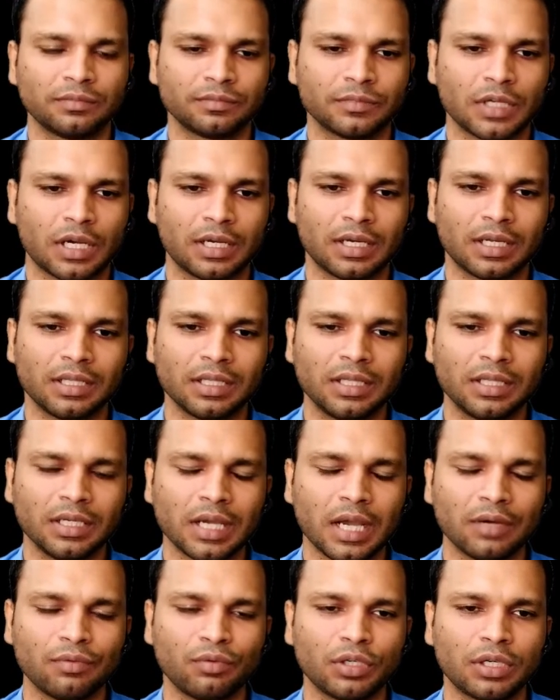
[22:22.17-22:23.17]
Another thing
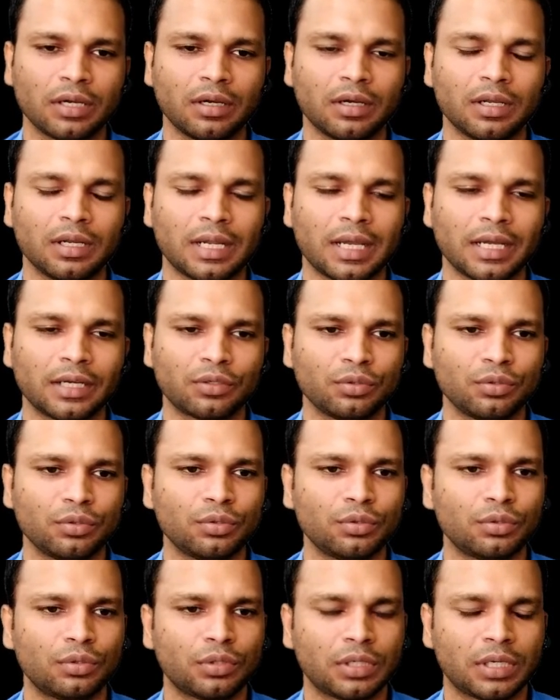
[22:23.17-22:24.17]
I would like
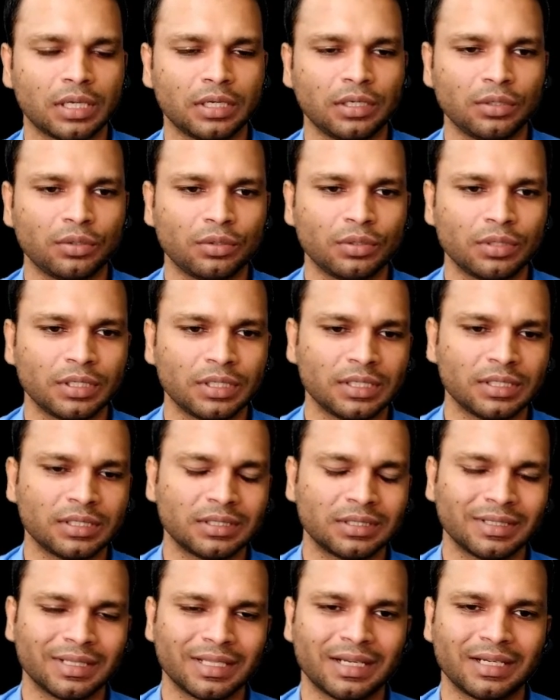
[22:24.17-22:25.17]
to tell you is
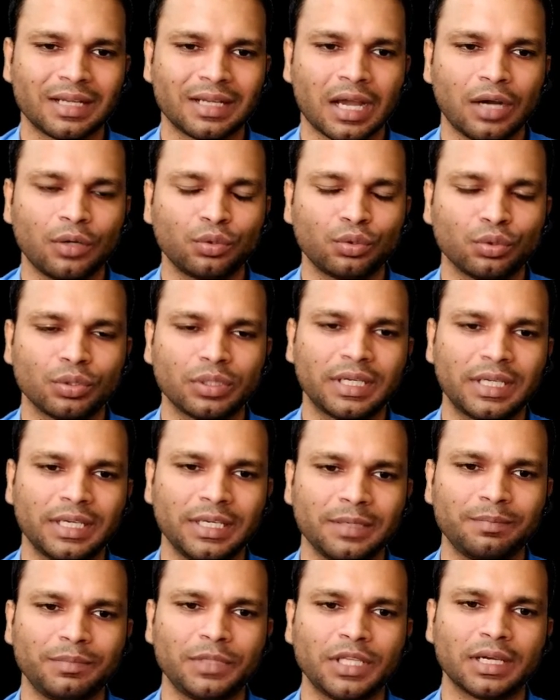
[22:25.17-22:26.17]
that how to
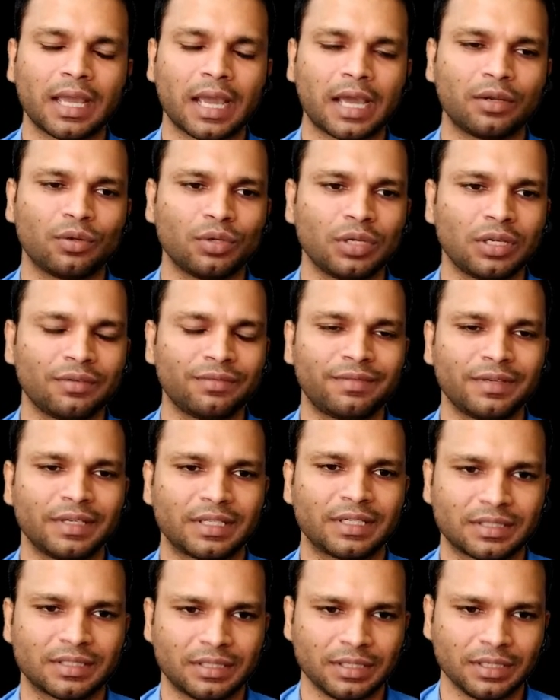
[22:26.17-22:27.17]
keep the cannula
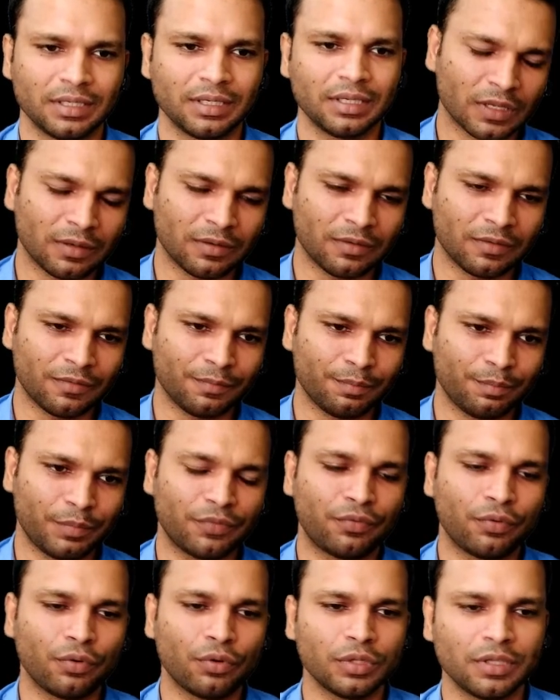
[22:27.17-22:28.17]
fixed
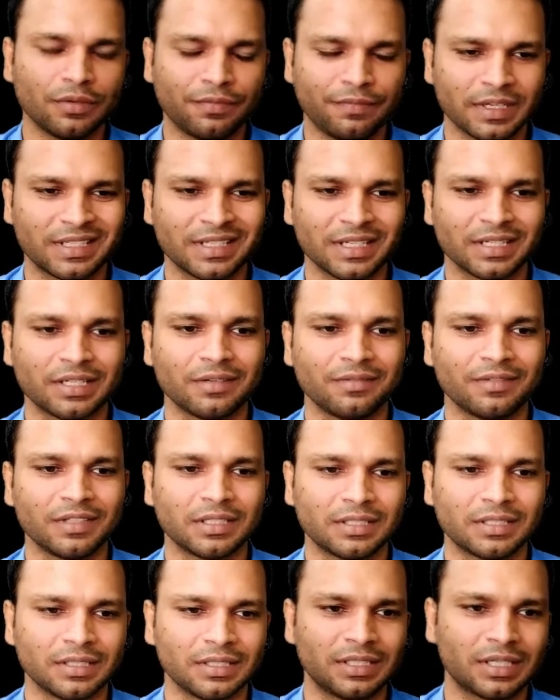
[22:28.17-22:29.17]
before the fixation with a
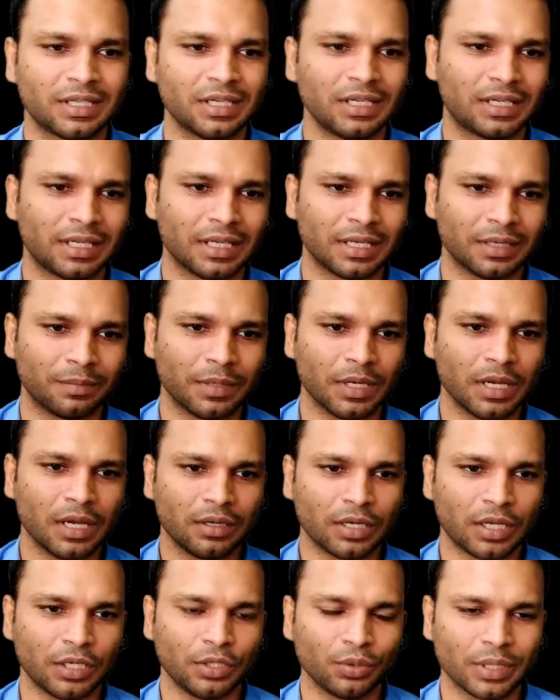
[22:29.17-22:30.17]
surgical tape.
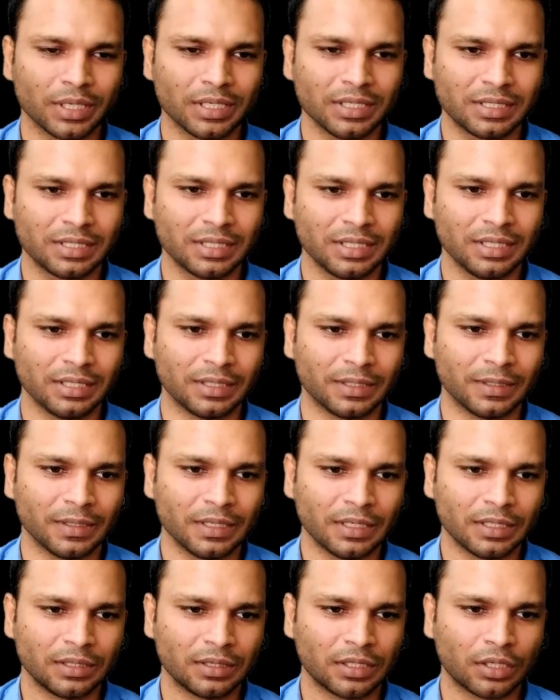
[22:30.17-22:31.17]
Now you can see
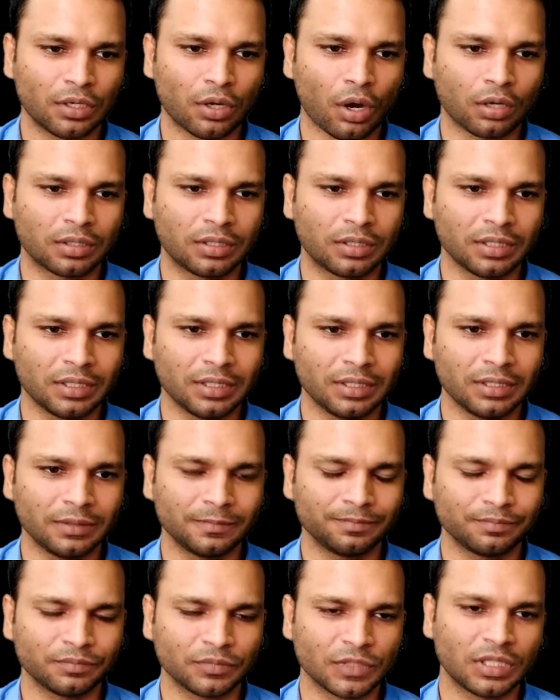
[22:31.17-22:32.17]
the doctor,
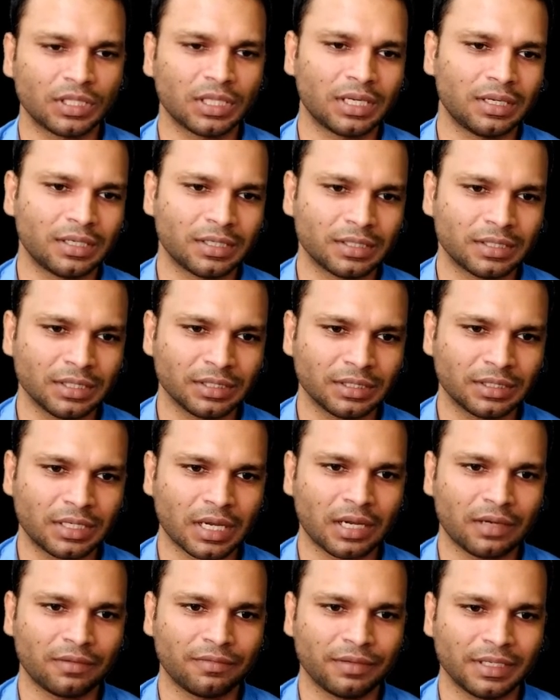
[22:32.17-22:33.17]
the nursing
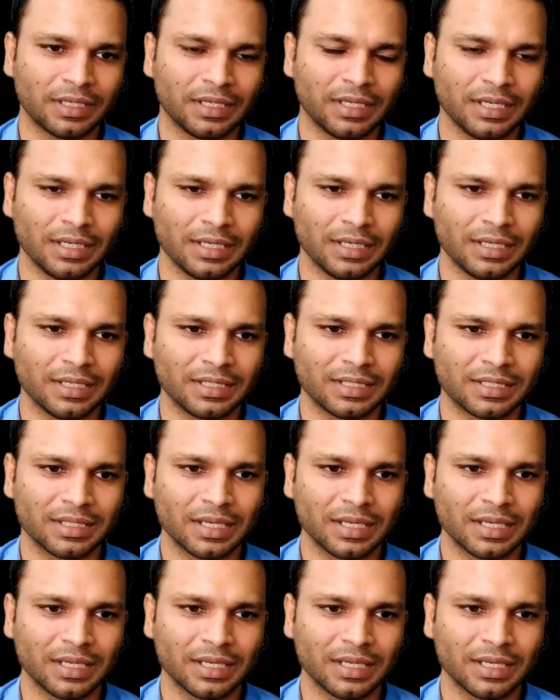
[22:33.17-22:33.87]
staff, he is